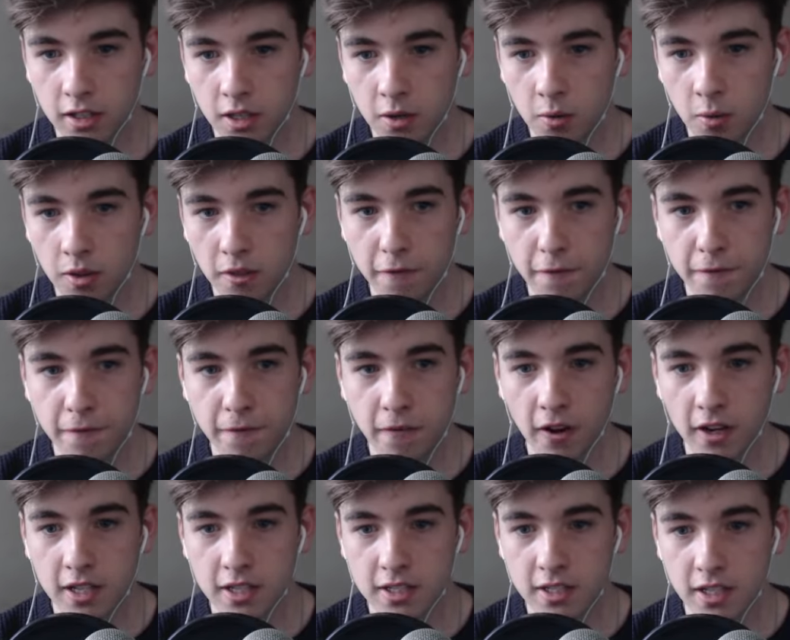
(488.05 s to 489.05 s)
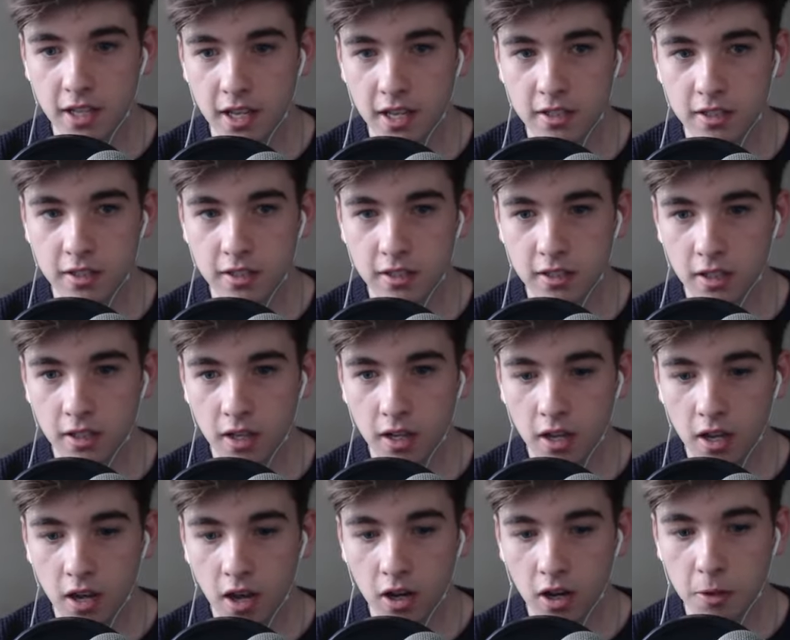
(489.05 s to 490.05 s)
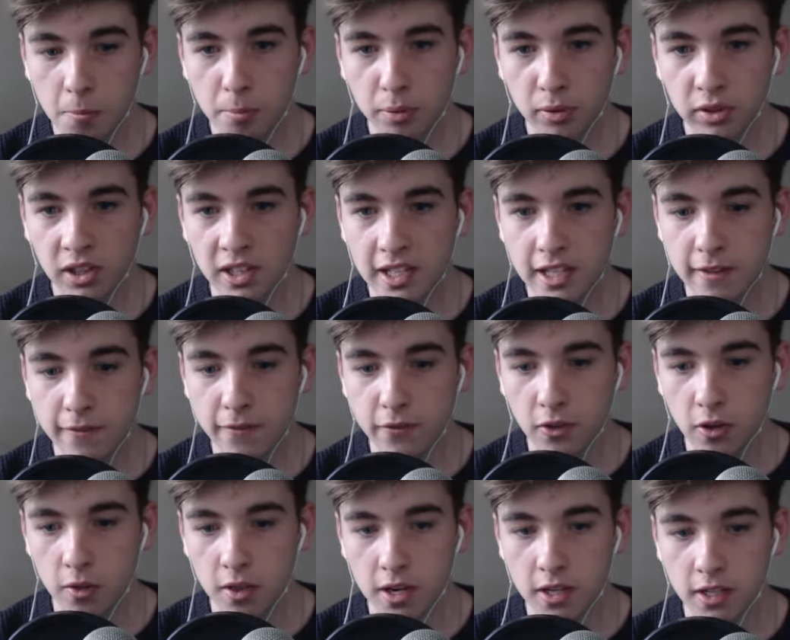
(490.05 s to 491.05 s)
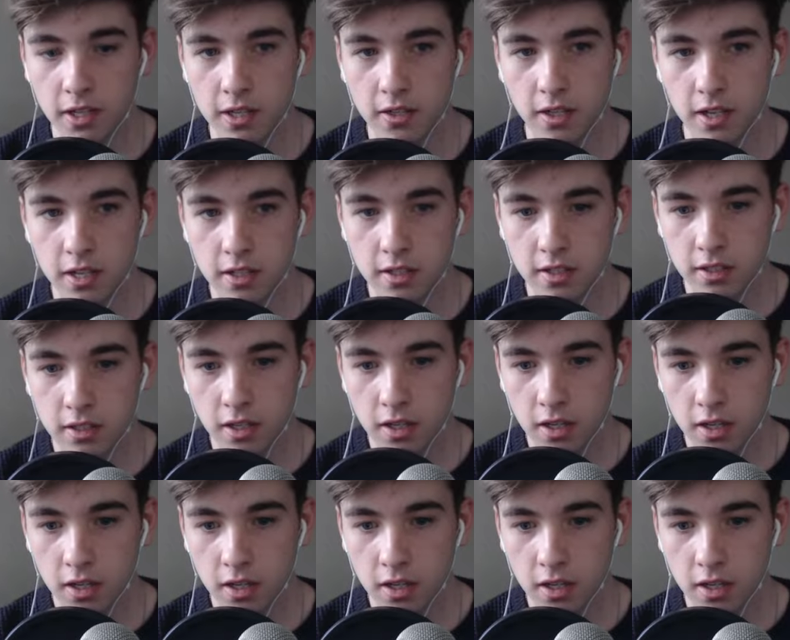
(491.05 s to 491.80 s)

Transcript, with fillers: What the fuck is this? I completely forgot that it did this.